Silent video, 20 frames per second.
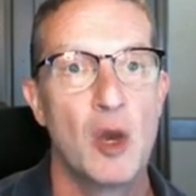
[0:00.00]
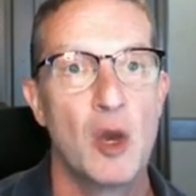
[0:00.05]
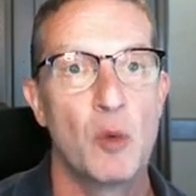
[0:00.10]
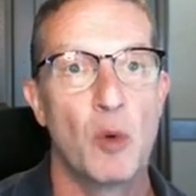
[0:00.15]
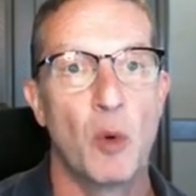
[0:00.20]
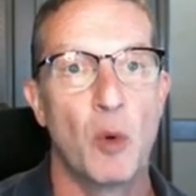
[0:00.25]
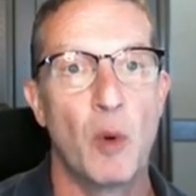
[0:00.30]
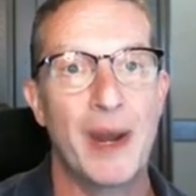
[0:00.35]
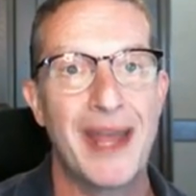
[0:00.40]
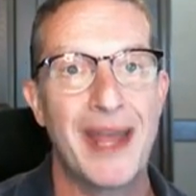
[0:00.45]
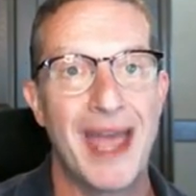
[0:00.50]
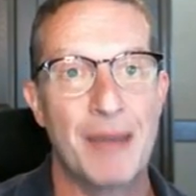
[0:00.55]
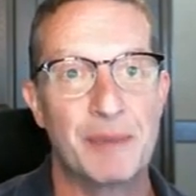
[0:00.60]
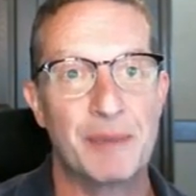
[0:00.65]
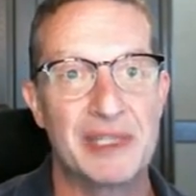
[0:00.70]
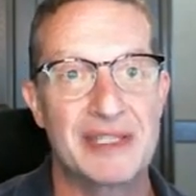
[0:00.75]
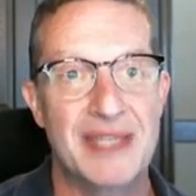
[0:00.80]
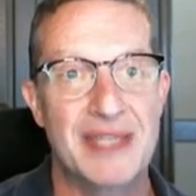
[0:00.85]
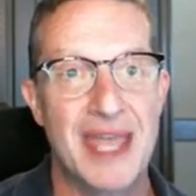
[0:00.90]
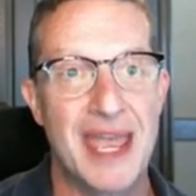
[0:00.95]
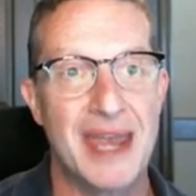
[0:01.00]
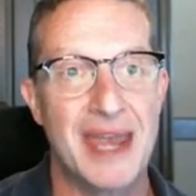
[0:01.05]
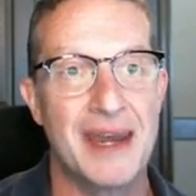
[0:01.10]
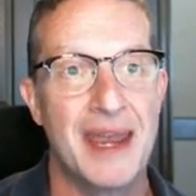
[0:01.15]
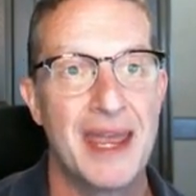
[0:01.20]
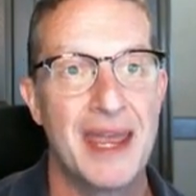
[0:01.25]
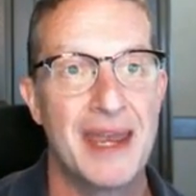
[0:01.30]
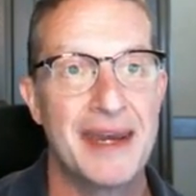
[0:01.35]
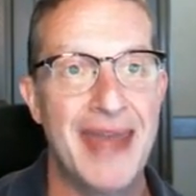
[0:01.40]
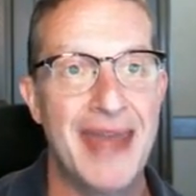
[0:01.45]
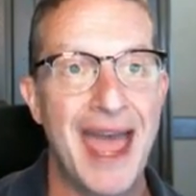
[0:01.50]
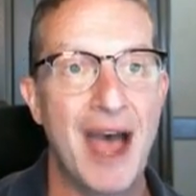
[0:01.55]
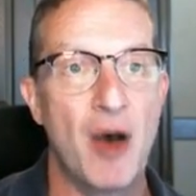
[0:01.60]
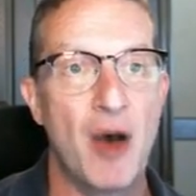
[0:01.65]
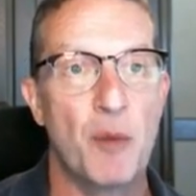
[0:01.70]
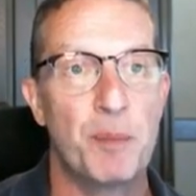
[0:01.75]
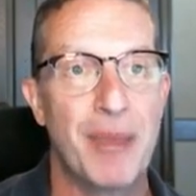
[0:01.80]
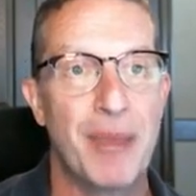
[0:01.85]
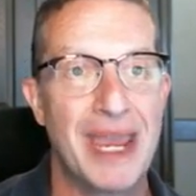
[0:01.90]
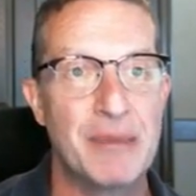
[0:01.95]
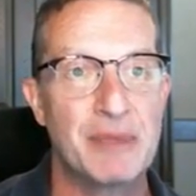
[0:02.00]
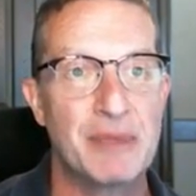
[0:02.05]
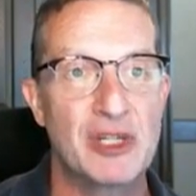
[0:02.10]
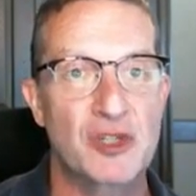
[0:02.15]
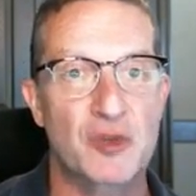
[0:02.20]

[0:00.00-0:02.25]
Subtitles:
Well, what happens then? Now payment